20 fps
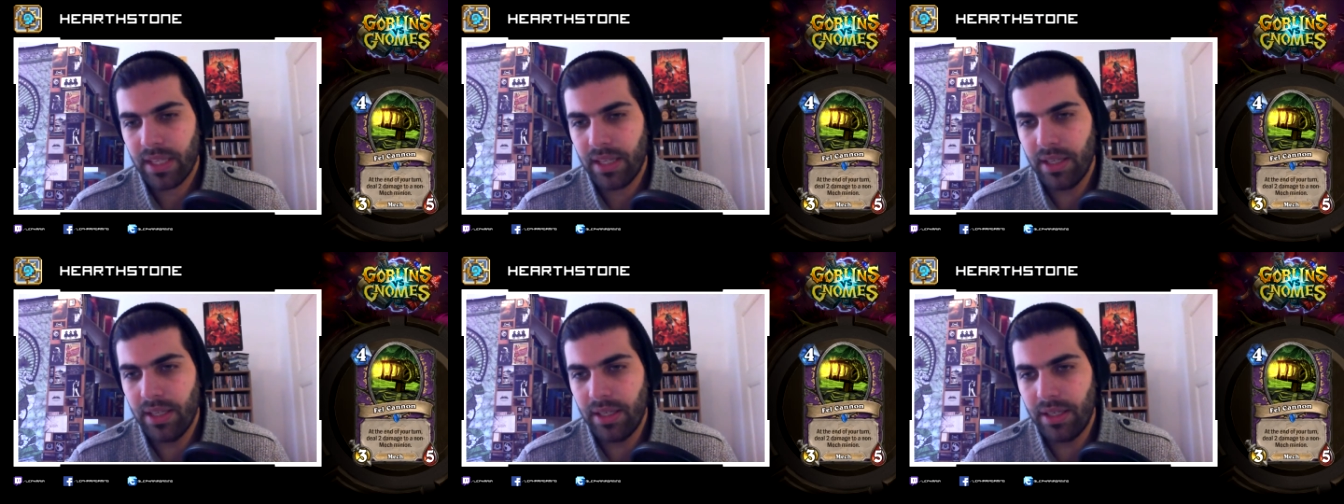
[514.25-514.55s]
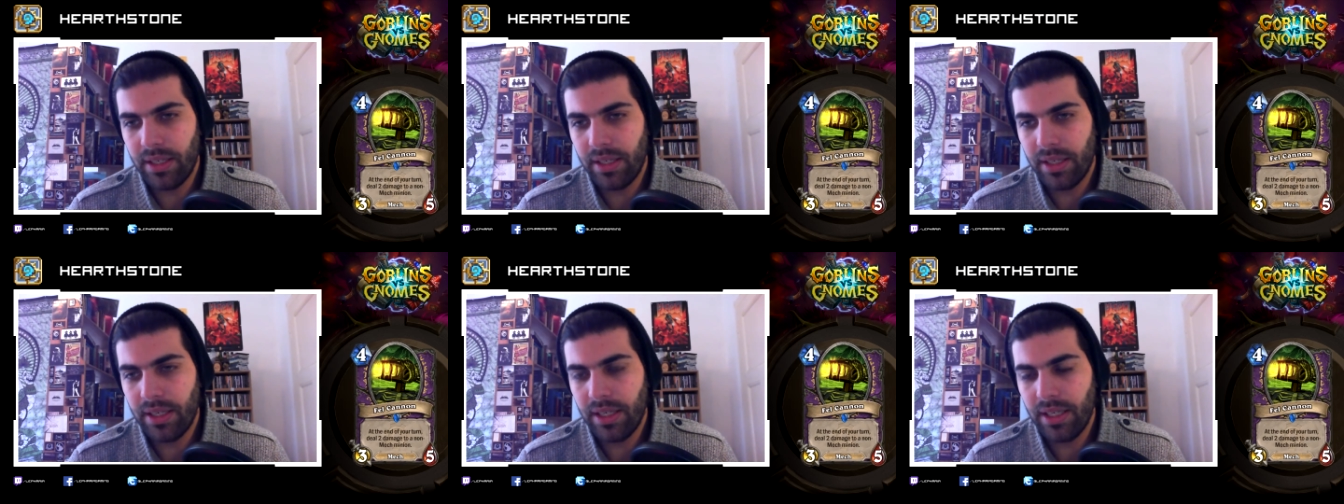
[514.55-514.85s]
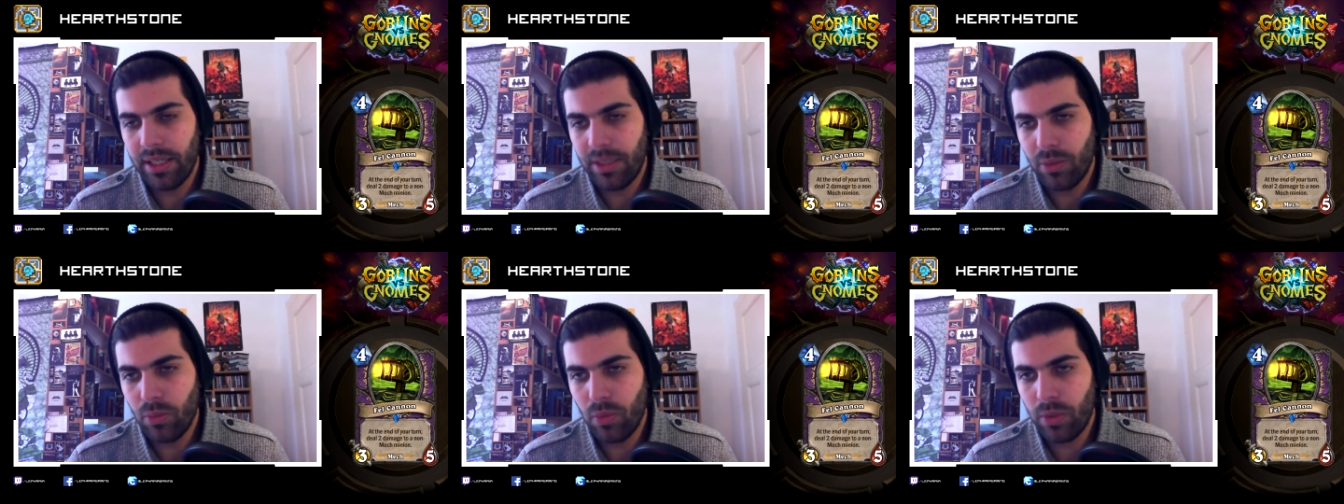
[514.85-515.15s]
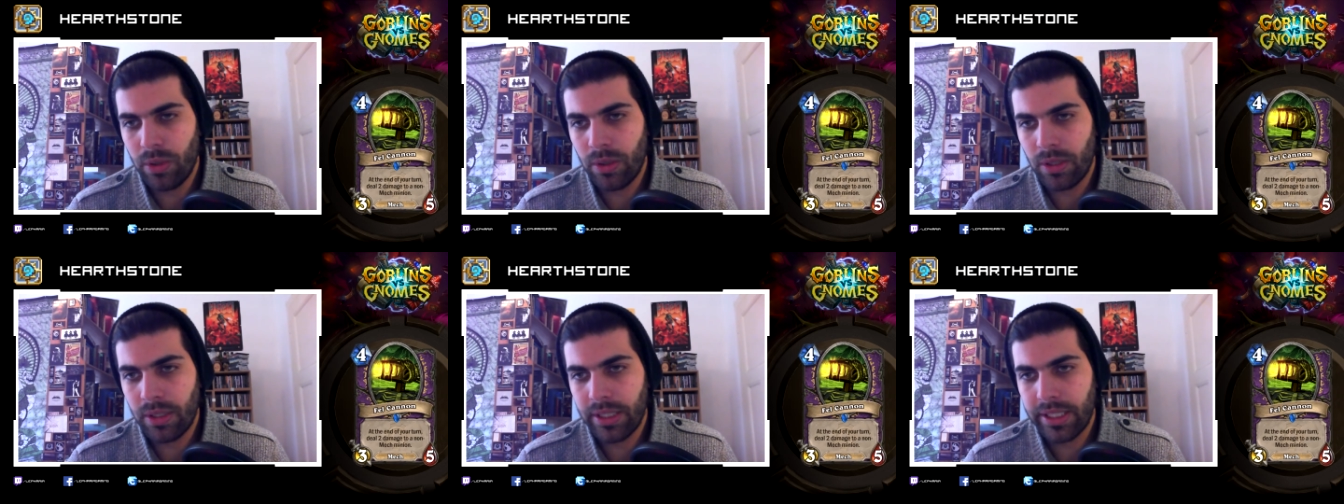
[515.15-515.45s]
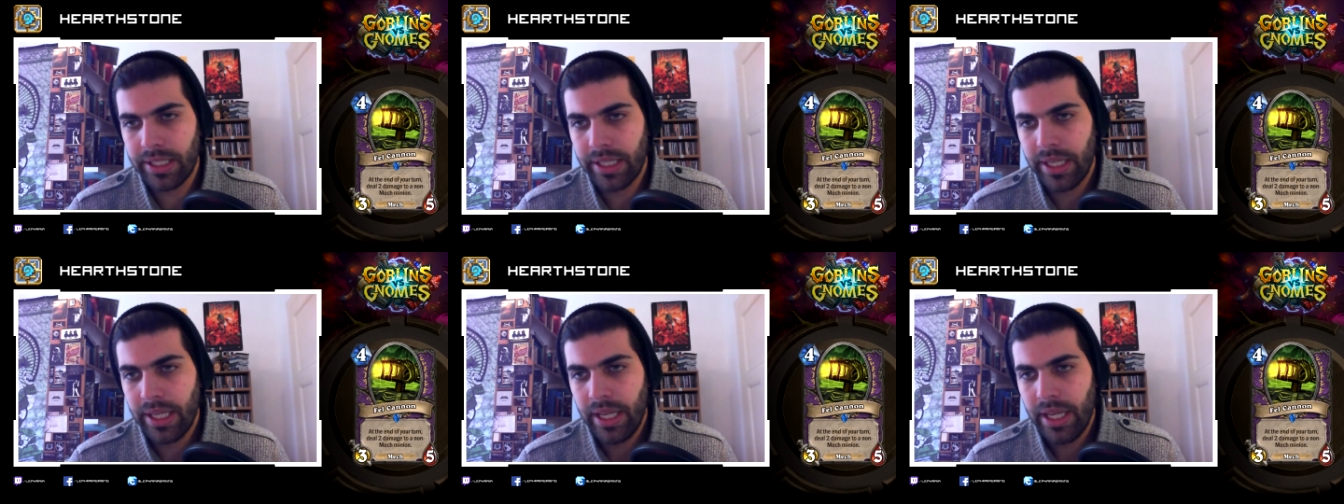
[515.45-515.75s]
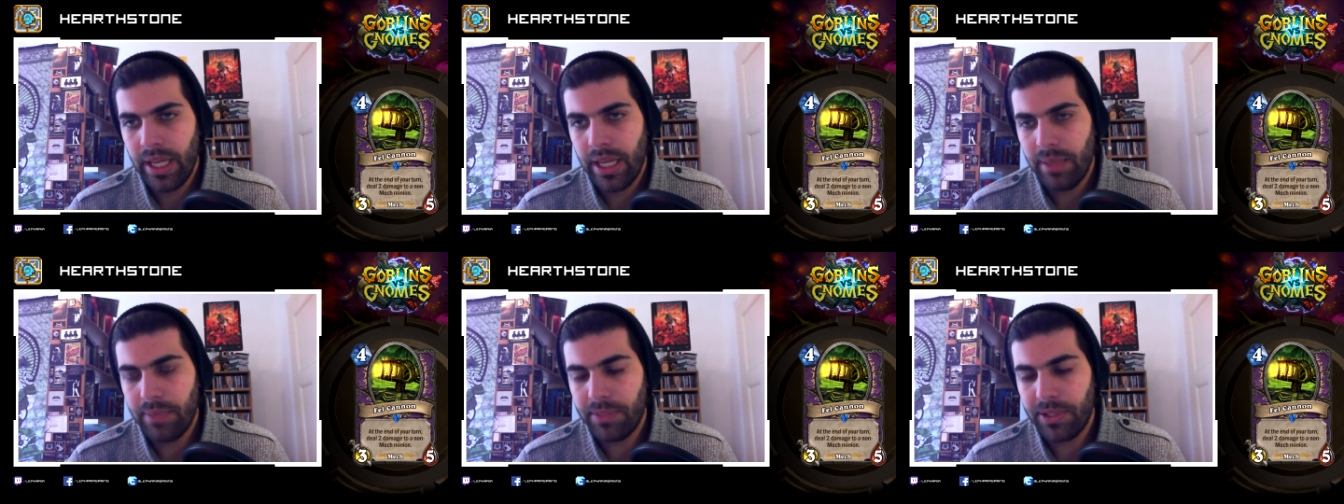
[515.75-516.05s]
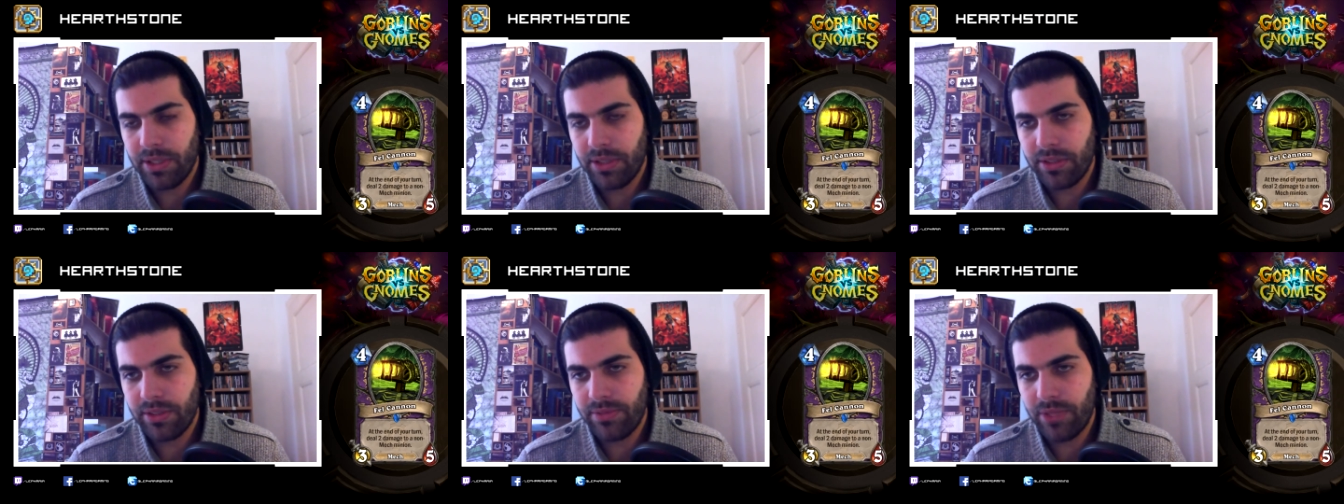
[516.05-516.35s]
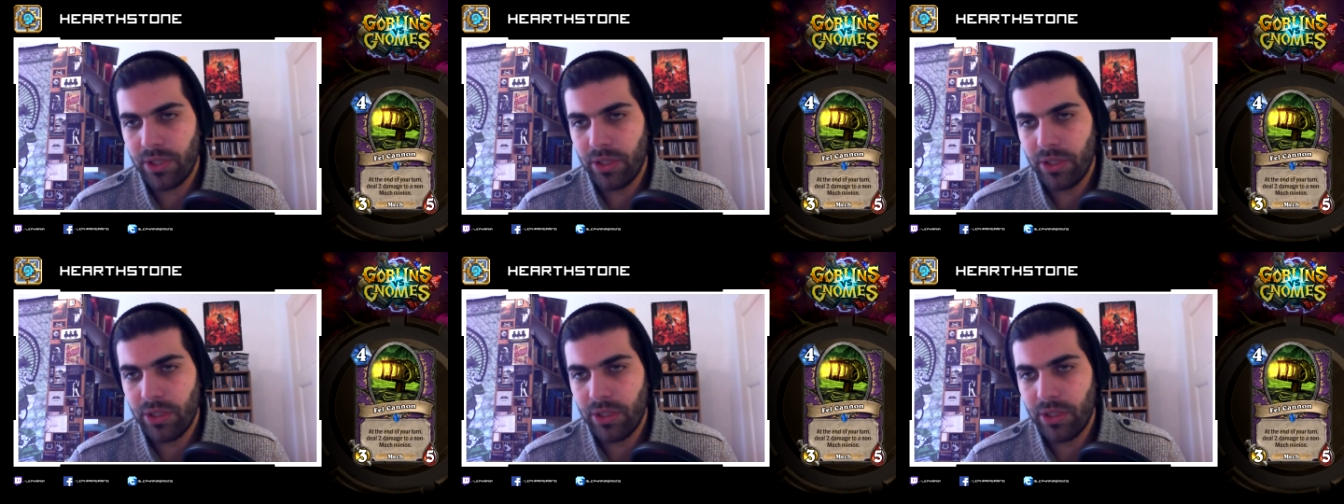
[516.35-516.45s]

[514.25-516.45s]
in Warlock, because if